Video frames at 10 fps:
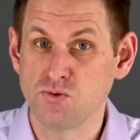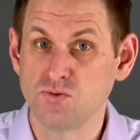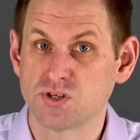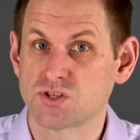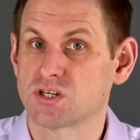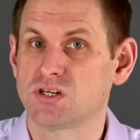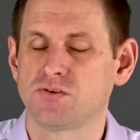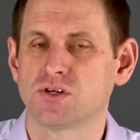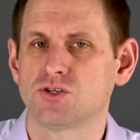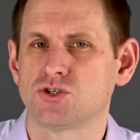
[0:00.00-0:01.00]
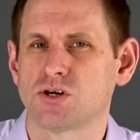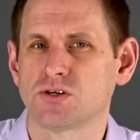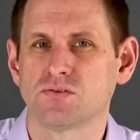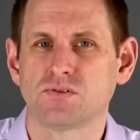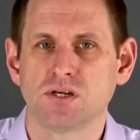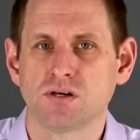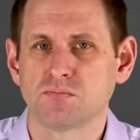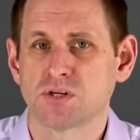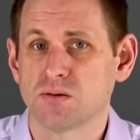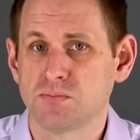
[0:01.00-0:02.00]
owned a significant chunk of the
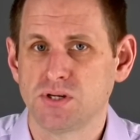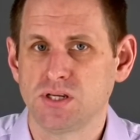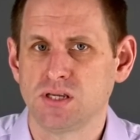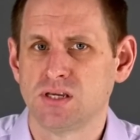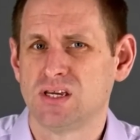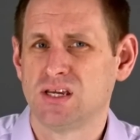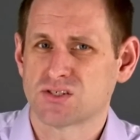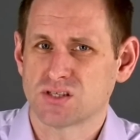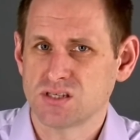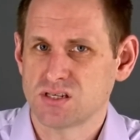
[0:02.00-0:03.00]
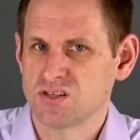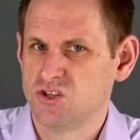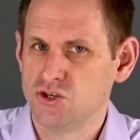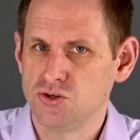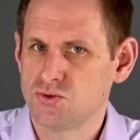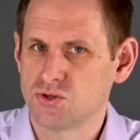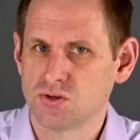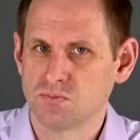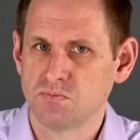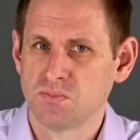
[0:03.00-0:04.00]
ARM company. So this isn't new to
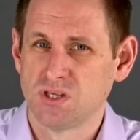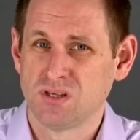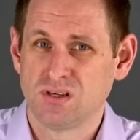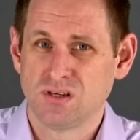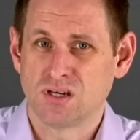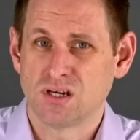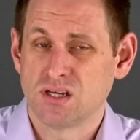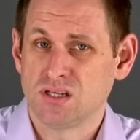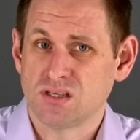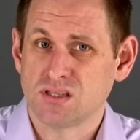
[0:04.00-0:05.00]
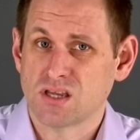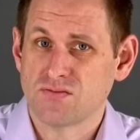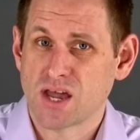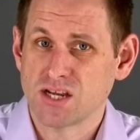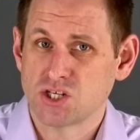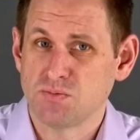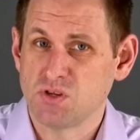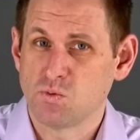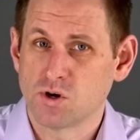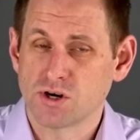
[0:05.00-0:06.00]
them. And indeed, they've actually
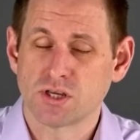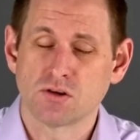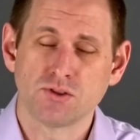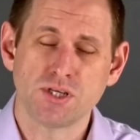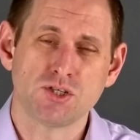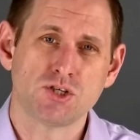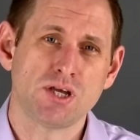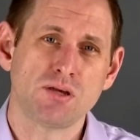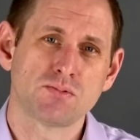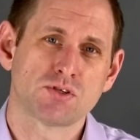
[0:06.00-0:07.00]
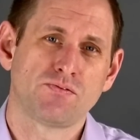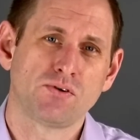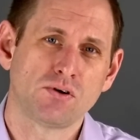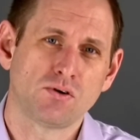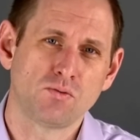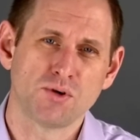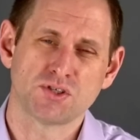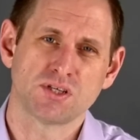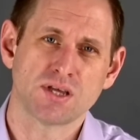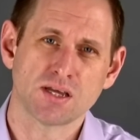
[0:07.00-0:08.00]
been working on these chips for
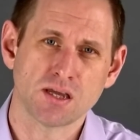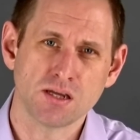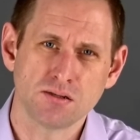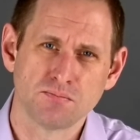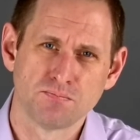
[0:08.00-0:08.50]
almost a decade.